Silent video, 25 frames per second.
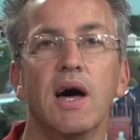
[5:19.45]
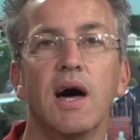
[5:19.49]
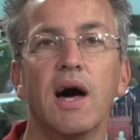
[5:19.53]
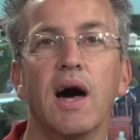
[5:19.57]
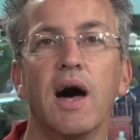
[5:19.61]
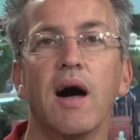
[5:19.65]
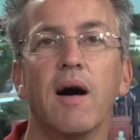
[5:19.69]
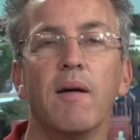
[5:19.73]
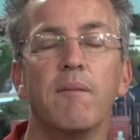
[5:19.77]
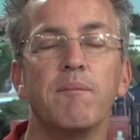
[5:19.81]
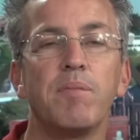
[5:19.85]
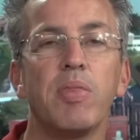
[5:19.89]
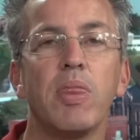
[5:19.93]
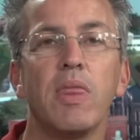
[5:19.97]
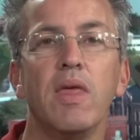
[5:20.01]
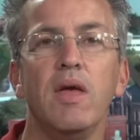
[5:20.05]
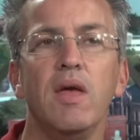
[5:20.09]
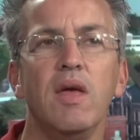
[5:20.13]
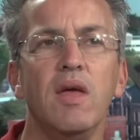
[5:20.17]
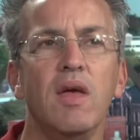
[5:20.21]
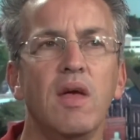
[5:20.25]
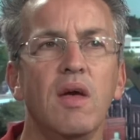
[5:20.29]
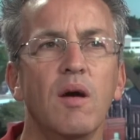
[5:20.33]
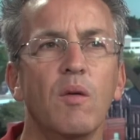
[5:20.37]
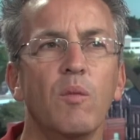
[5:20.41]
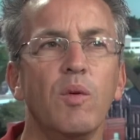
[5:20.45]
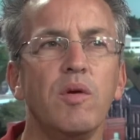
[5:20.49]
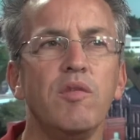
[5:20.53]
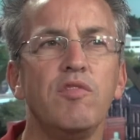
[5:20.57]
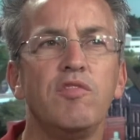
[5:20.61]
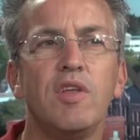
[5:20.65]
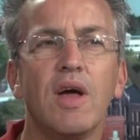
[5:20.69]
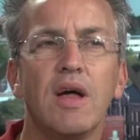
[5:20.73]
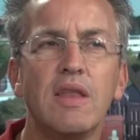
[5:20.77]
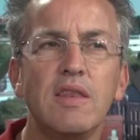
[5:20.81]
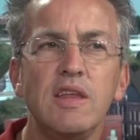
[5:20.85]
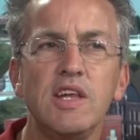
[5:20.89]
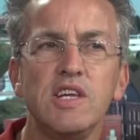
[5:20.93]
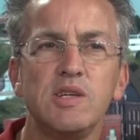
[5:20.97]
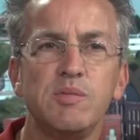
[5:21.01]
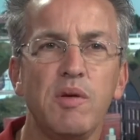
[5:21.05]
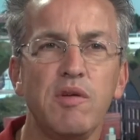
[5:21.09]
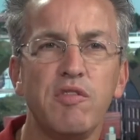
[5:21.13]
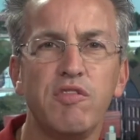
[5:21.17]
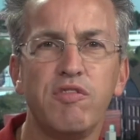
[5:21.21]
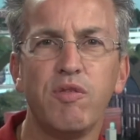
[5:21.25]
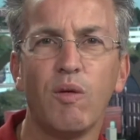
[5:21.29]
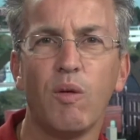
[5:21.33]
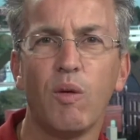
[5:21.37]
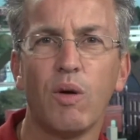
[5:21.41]
Um, we've done these
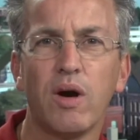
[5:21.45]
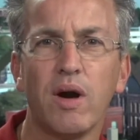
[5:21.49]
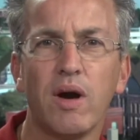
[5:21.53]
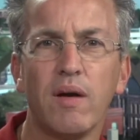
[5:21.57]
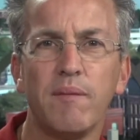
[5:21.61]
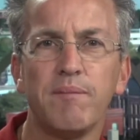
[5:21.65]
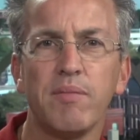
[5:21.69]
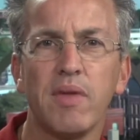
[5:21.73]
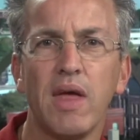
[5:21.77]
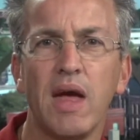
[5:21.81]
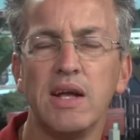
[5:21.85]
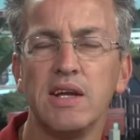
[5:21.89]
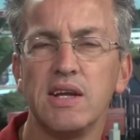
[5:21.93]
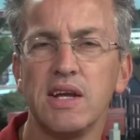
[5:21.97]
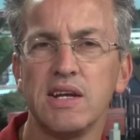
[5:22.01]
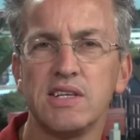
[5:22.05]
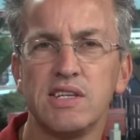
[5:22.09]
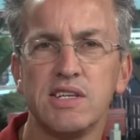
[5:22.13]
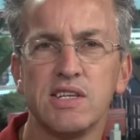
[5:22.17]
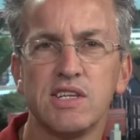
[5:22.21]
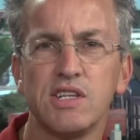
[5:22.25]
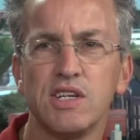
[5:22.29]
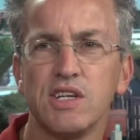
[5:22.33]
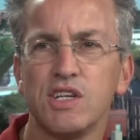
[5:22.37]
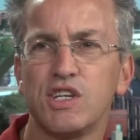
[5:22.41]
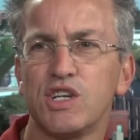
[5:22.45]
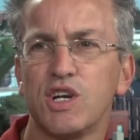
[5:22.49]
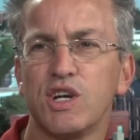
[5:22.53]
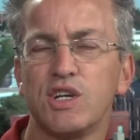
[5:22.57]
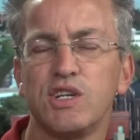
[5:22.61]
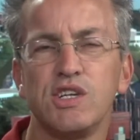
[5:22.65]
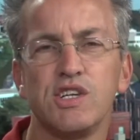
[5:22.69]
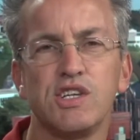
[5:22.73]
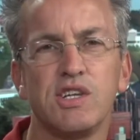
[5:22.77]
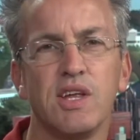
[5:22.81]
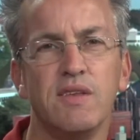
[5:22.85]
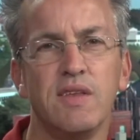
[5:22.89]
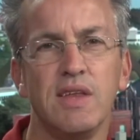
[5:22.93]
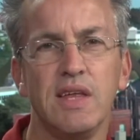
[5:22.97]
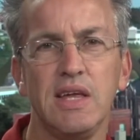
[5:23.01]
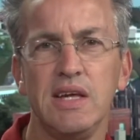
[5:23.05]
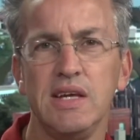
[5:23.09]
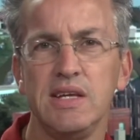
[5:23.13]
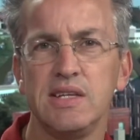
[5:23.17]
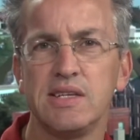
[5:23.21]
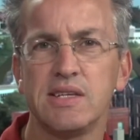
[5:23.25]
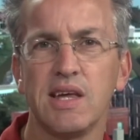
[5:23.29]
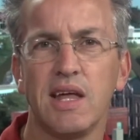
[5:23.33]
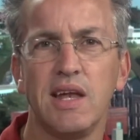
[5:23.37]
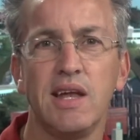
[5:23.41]
before at existing churches on the
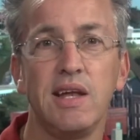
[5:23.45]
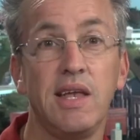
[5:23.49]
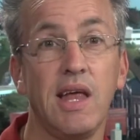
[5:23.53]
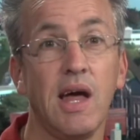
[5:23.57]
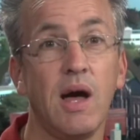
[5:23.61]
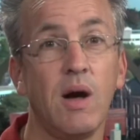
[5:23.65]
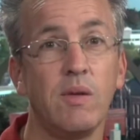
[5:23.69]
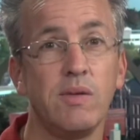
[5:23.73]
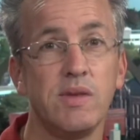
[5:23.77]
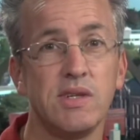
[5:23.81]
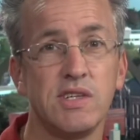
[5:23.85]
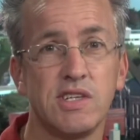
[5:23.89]
east side of town,